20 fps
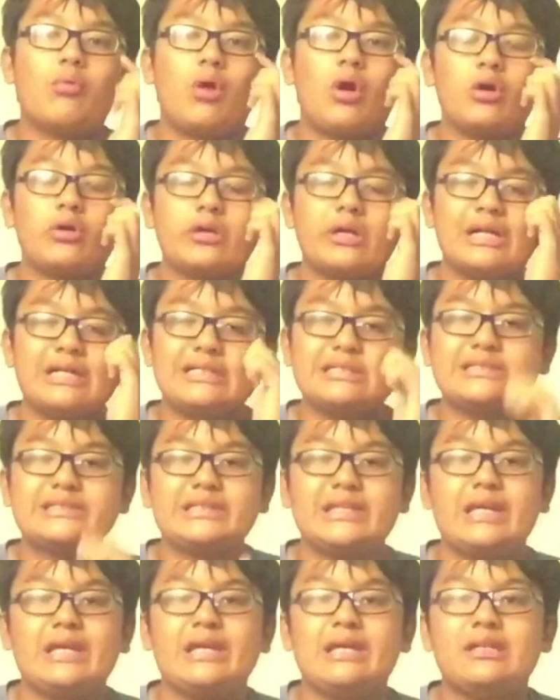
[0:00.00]
wall
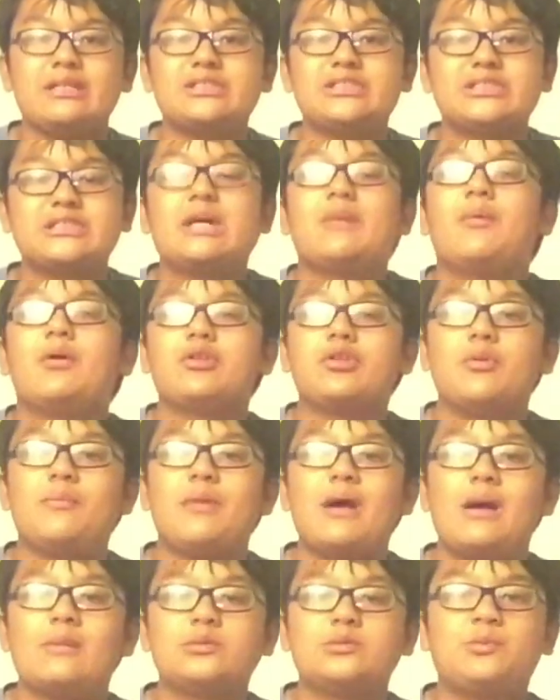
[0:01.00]
guns in some other
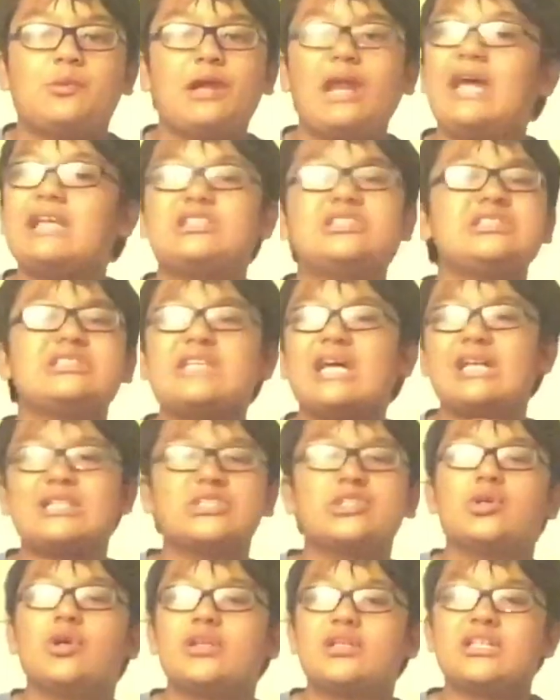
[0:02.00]
maps, but I just can't
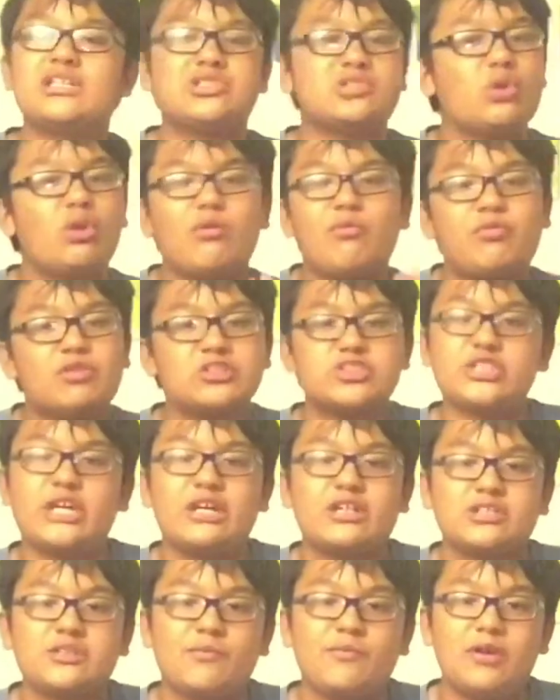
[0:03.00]
do it. This is only for
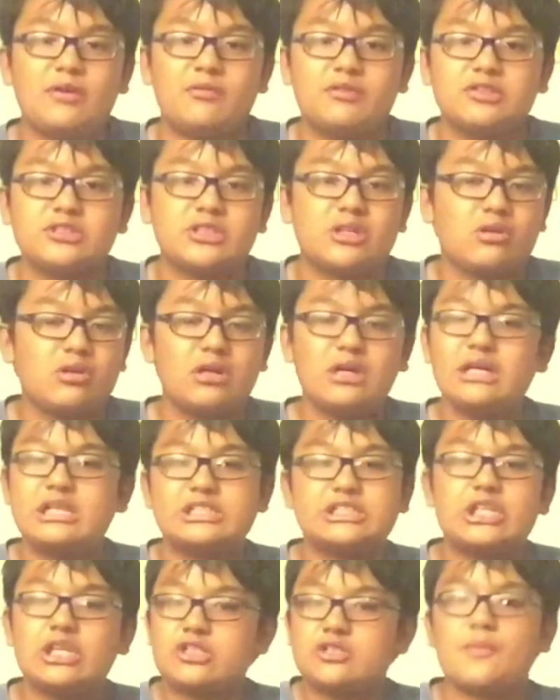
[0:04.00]
Shadows of Evil, so
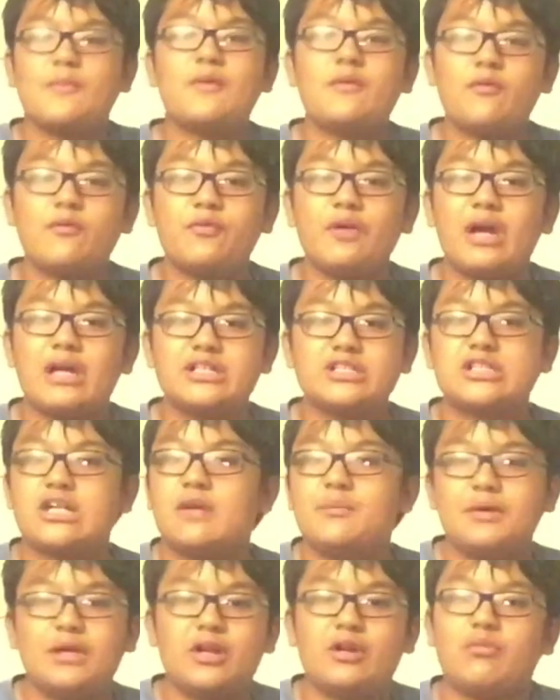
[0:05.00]
Shadows of Evil fans,
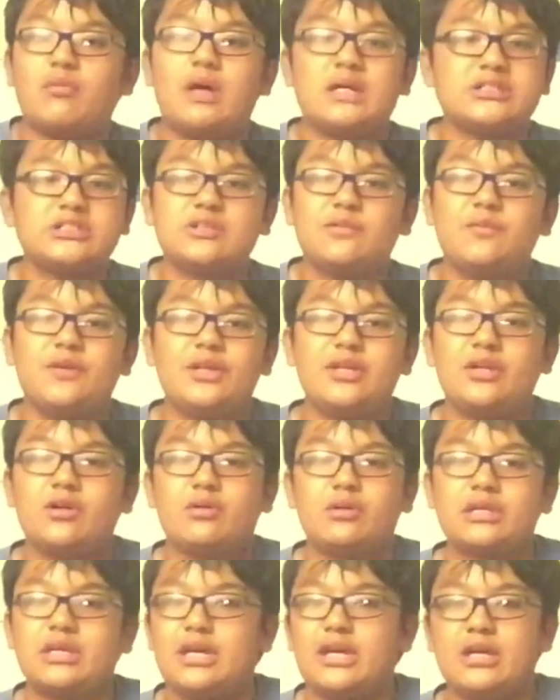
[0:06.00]
come here, watch the
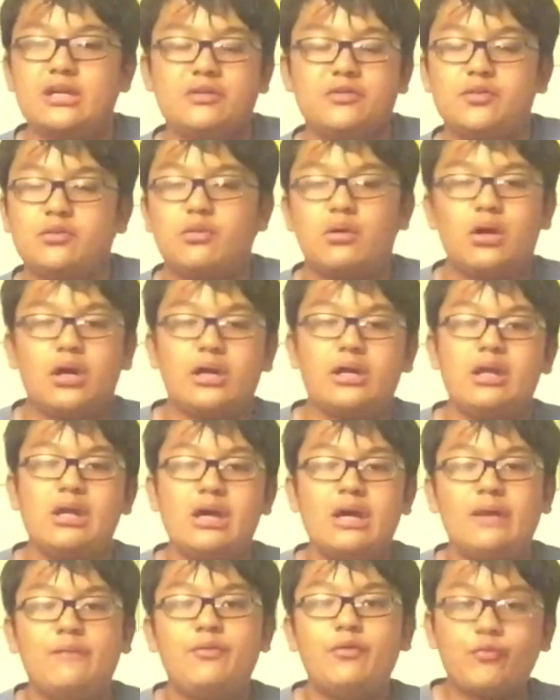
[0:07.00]
video again if you want.
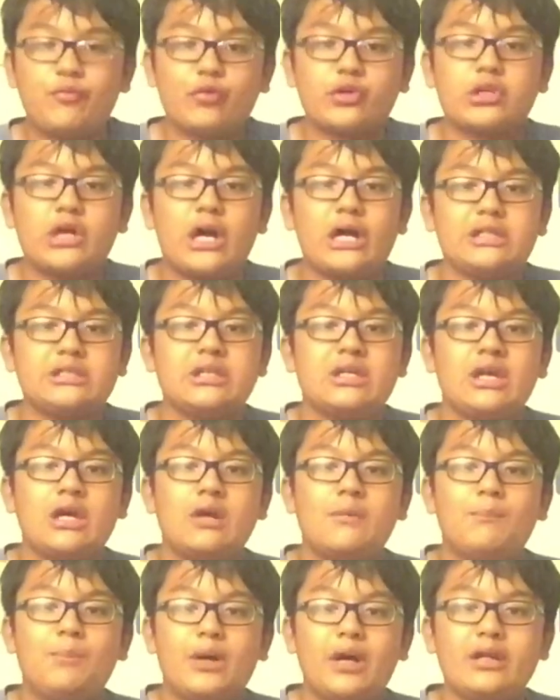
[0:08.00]
If you forgot.
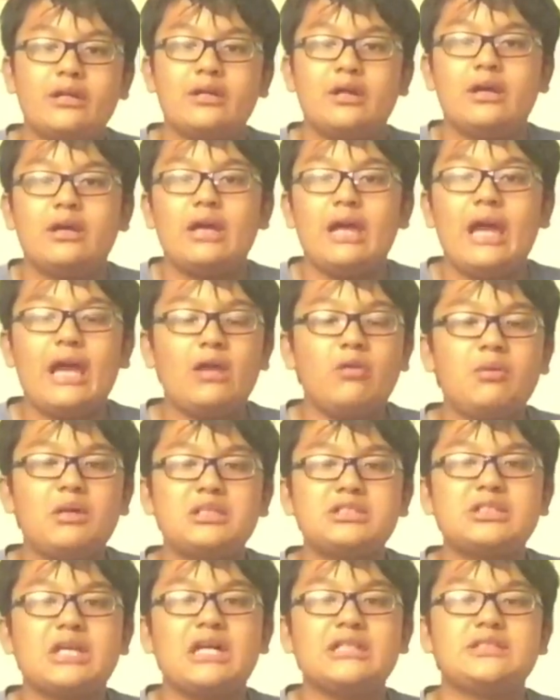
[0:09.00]
But
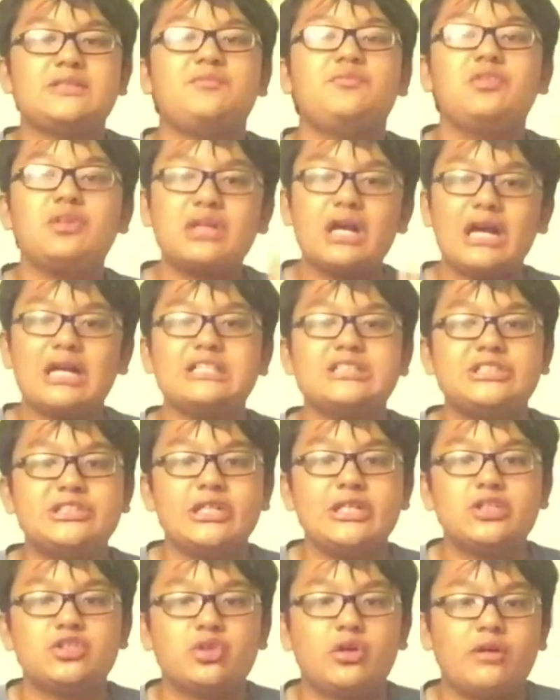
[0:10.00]
anyways, guys, if you guys
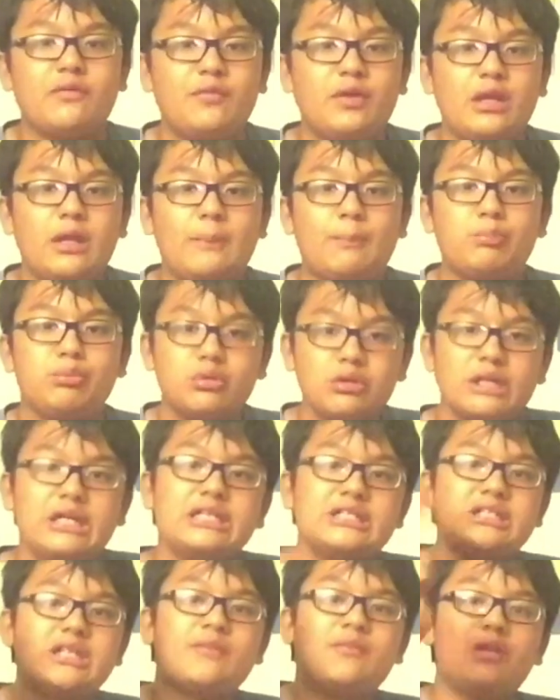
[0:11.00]
did enjoy the video,
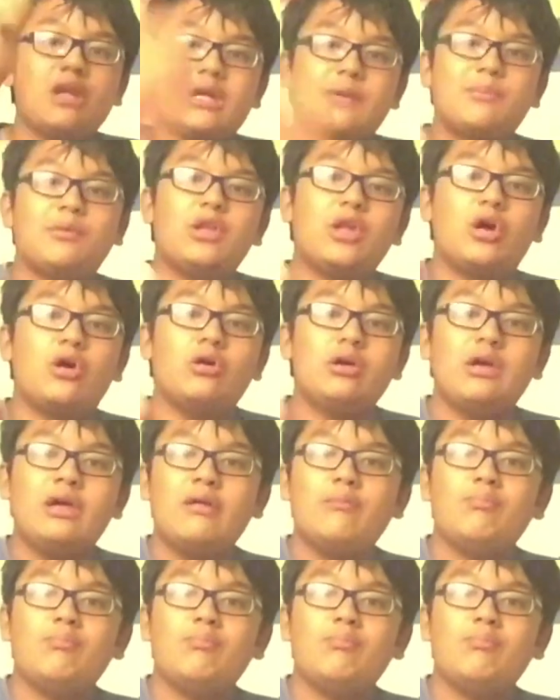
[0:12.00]
please leave a like below.